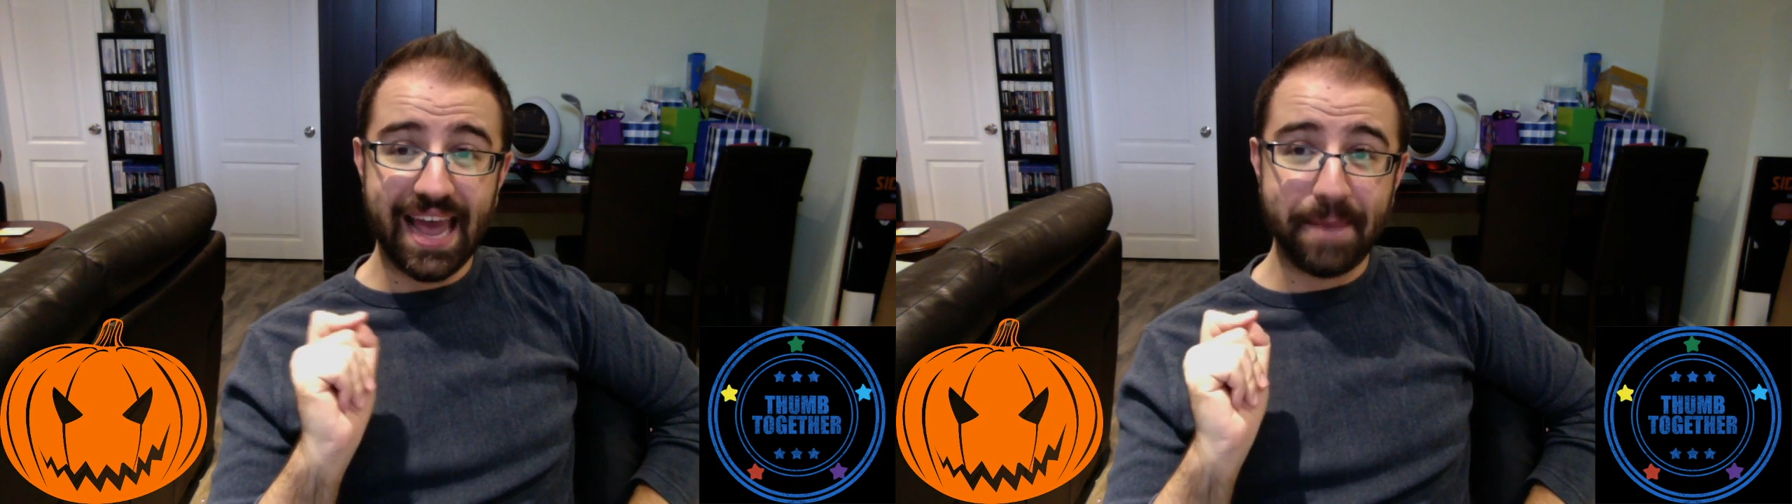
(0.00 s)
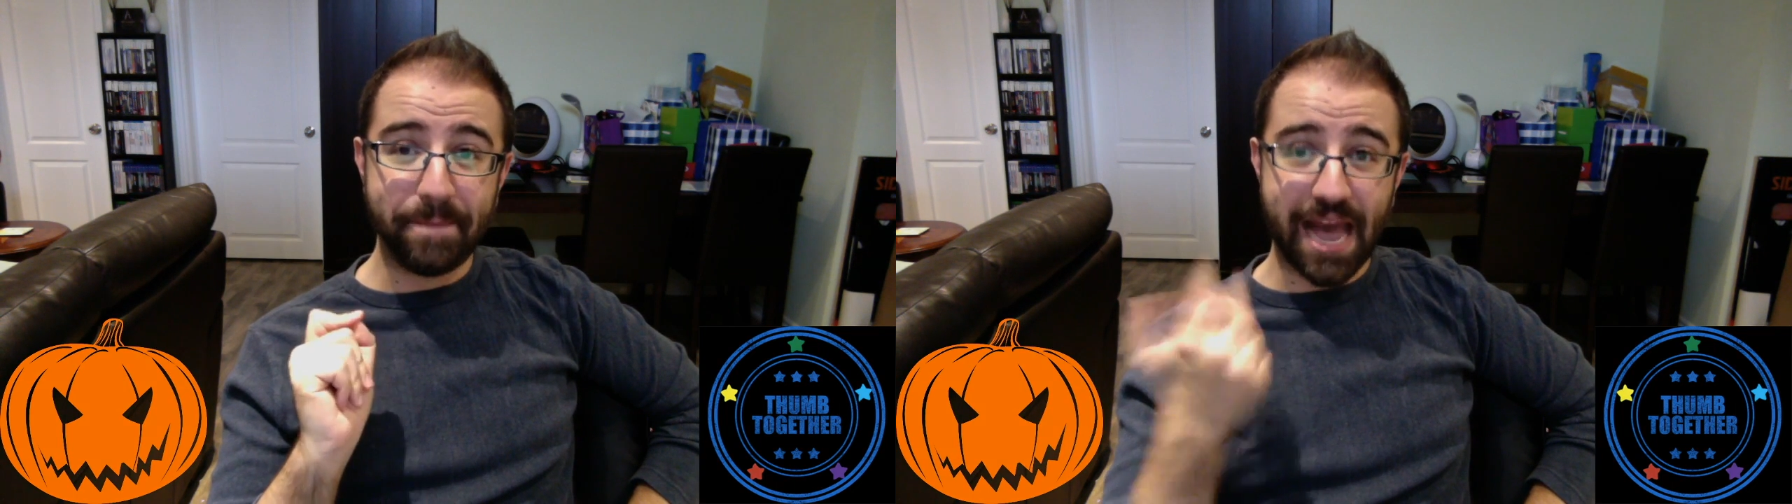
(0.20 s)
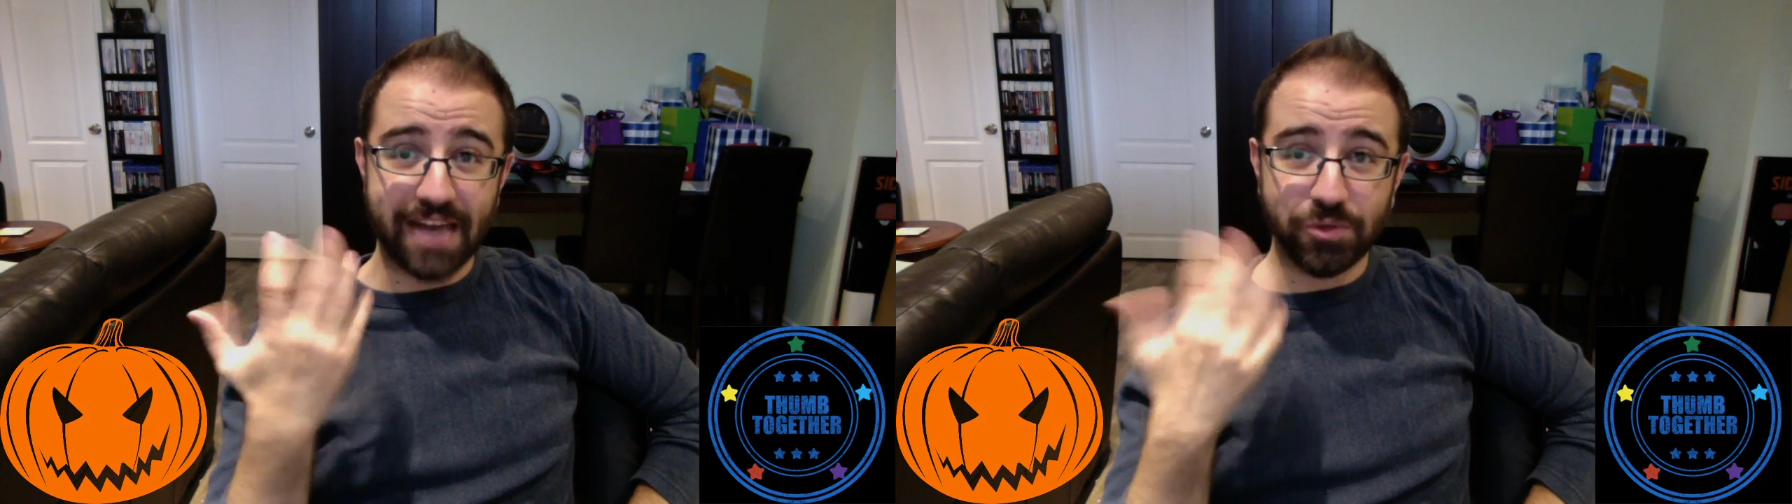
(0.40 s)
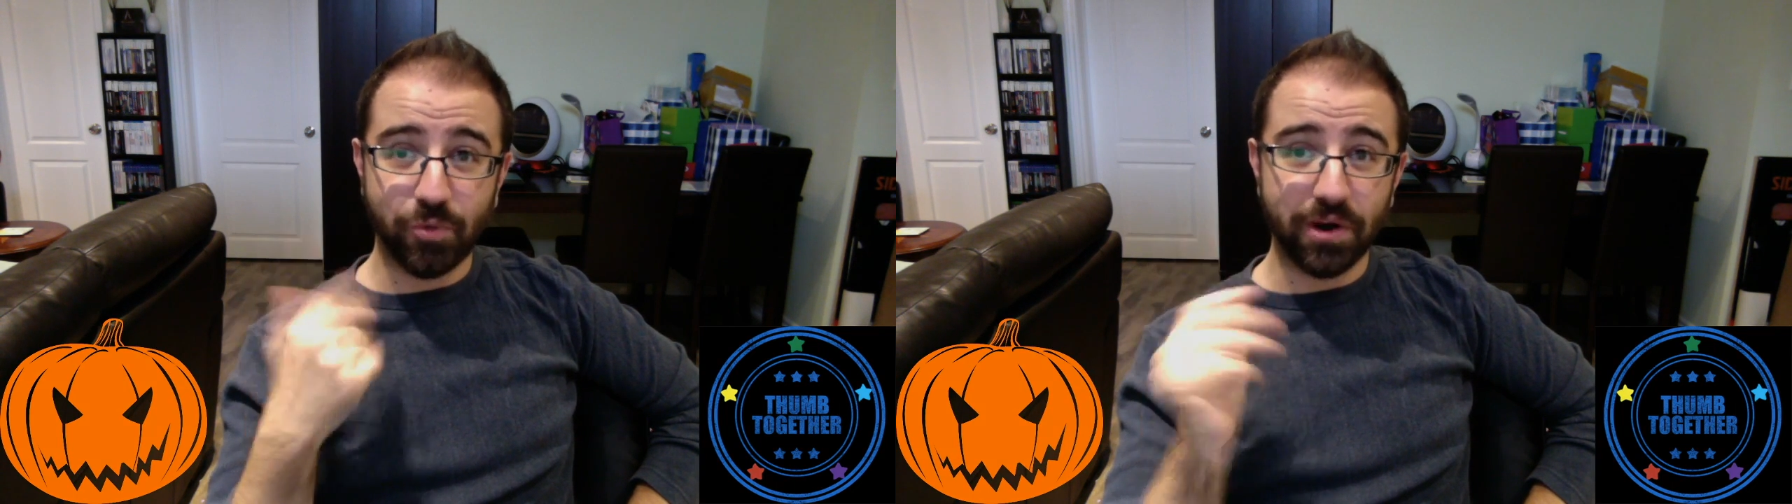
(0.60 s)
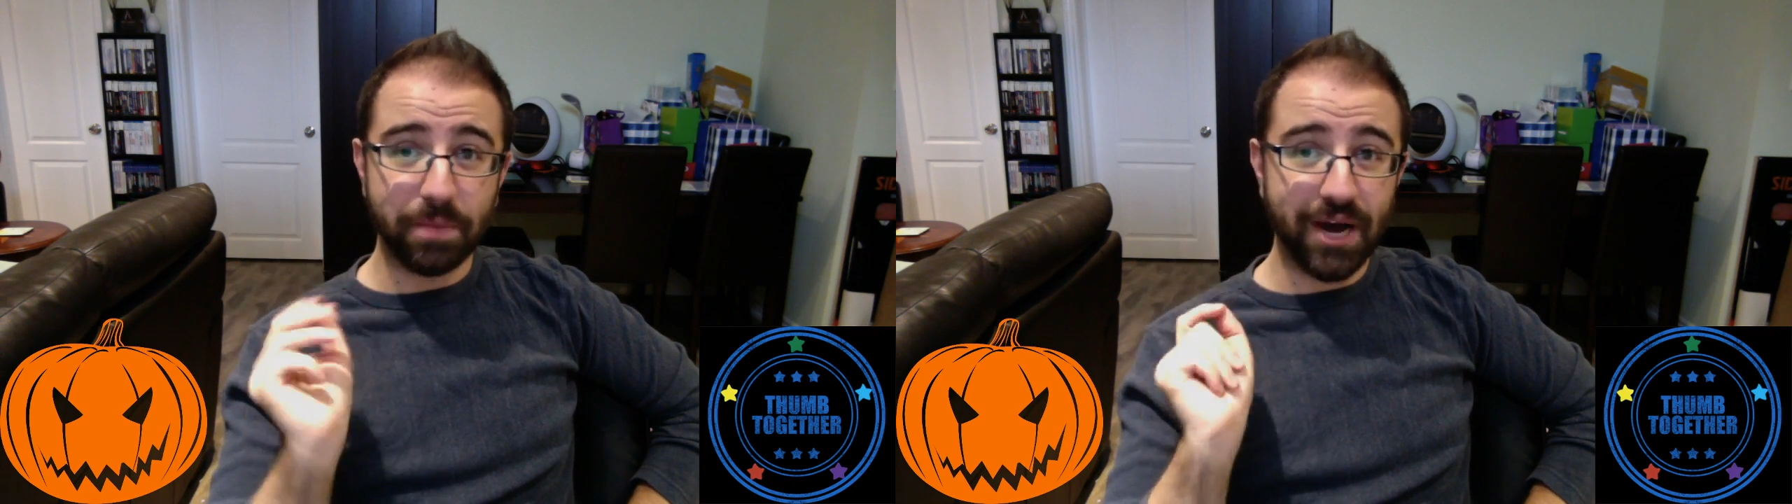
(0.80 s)
a
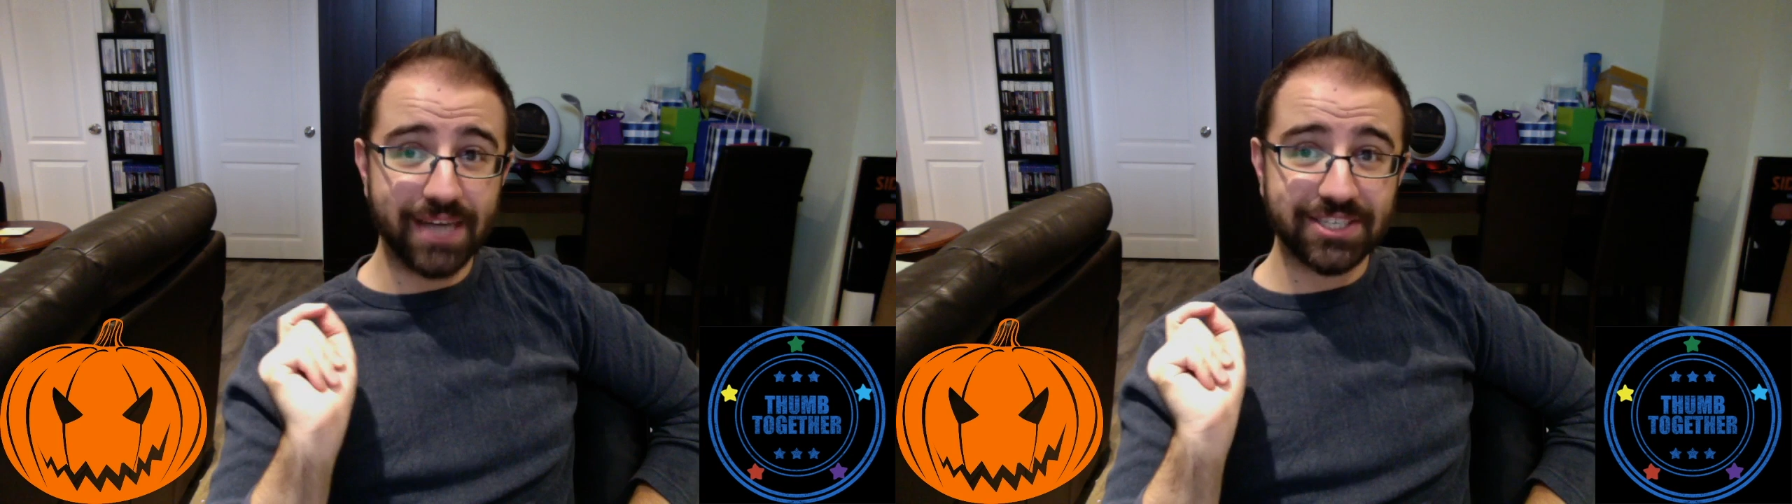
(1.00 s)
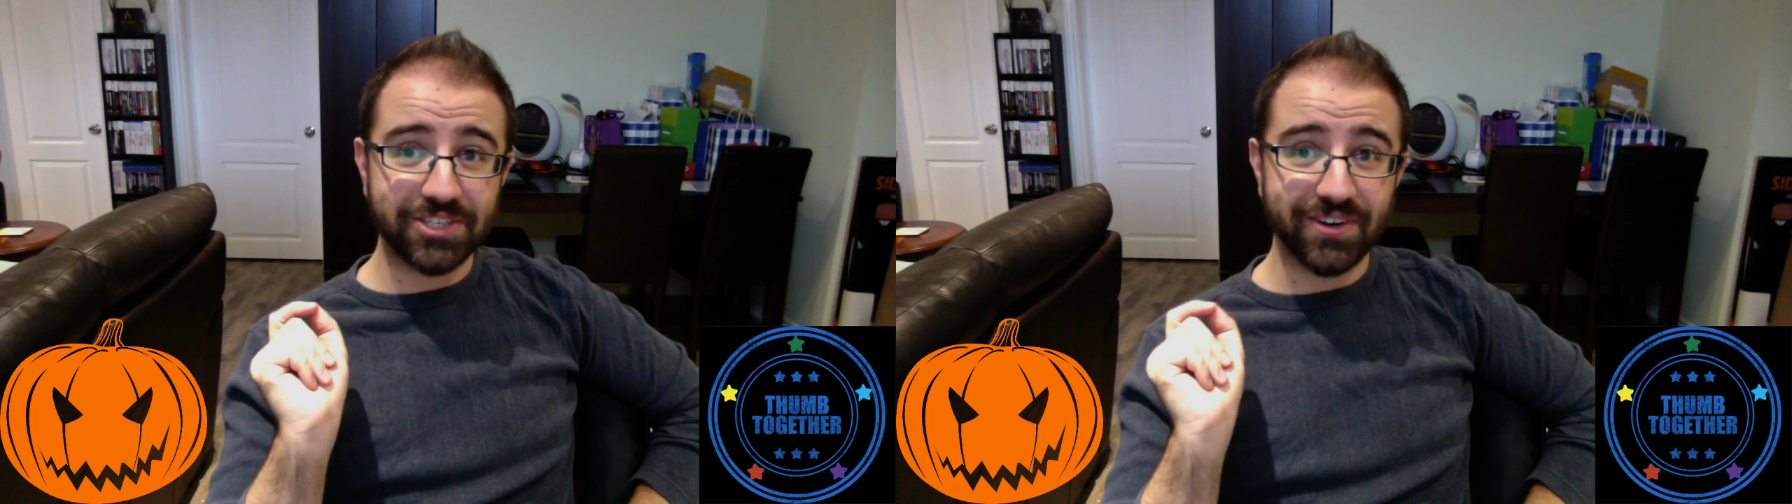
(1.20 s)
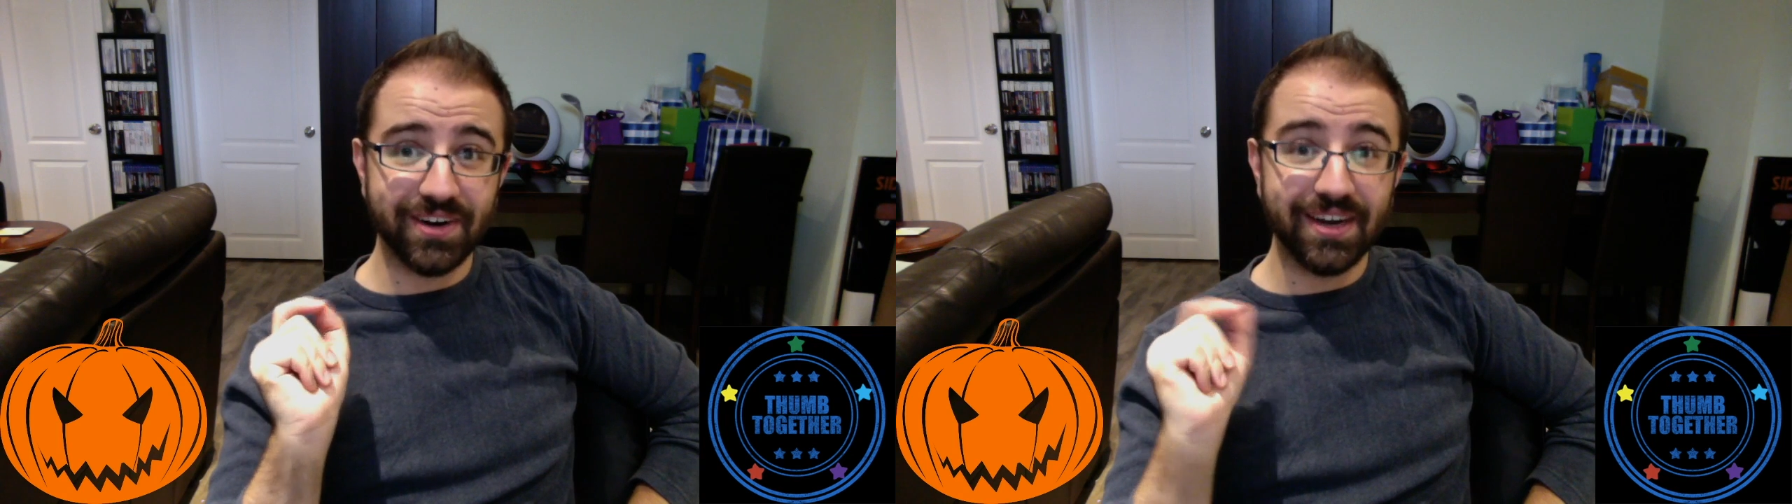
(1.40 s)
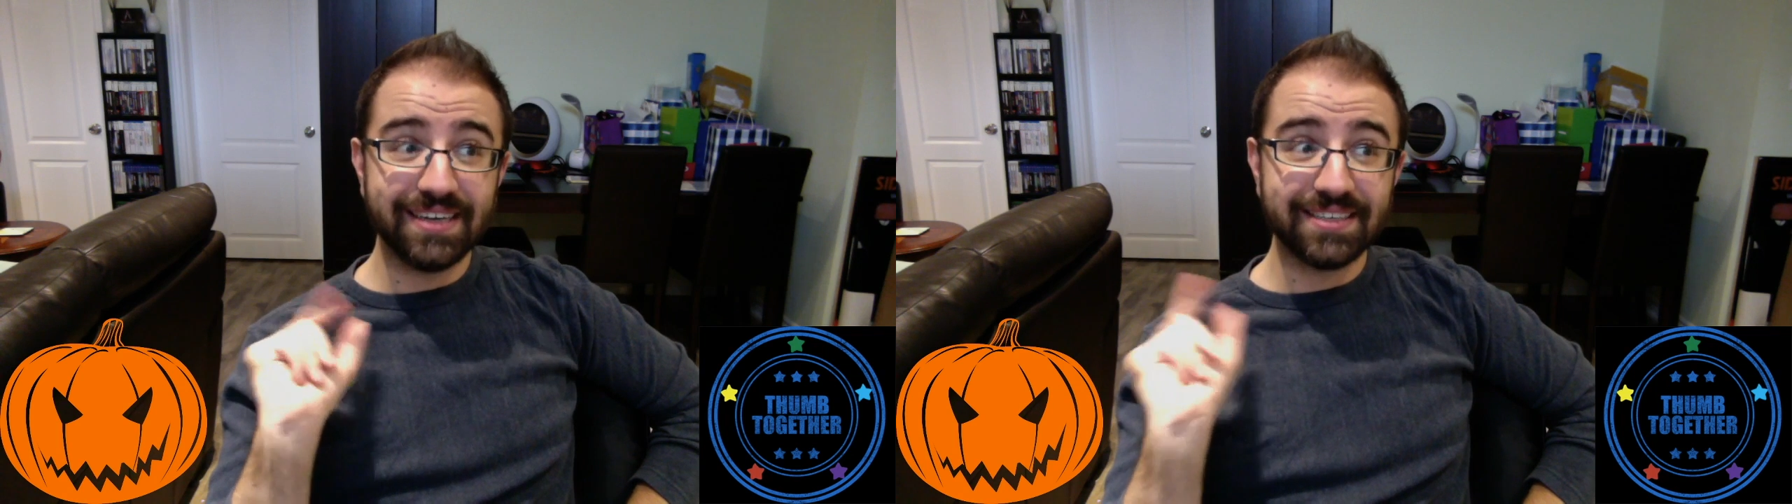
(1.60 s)
patchwork monster